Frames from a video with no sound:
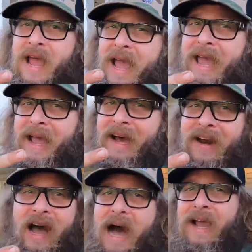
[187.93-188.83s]
and
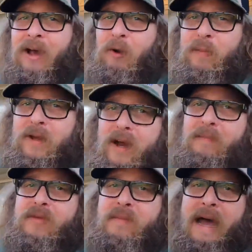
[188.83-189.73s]
I opened
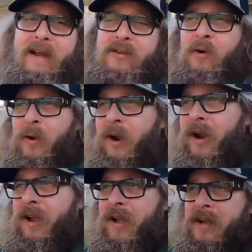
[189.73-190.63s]
up the back door
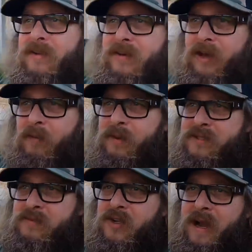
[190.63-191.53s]
to go put
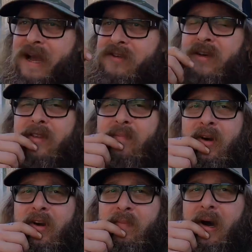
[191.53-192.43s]
some trash on the
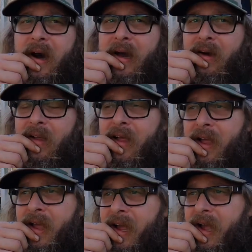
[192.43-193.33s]
burn pile,
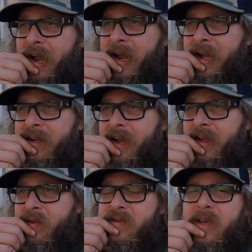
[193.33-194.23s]
and
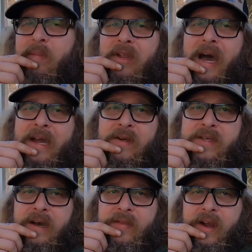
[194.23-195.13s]
there was a couple coyotes
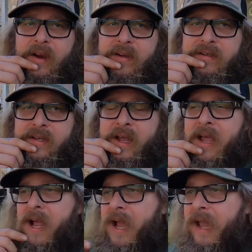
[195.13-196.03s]
out there.
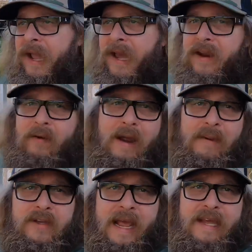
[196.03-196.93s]
And I
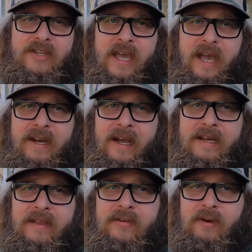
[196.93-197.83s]
grabbed an
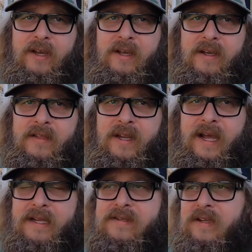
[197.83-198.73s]
HK93 that I
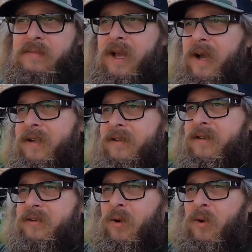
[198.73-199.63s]
had sitting behind
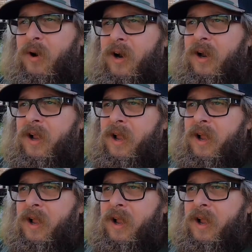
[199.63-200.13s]
the door,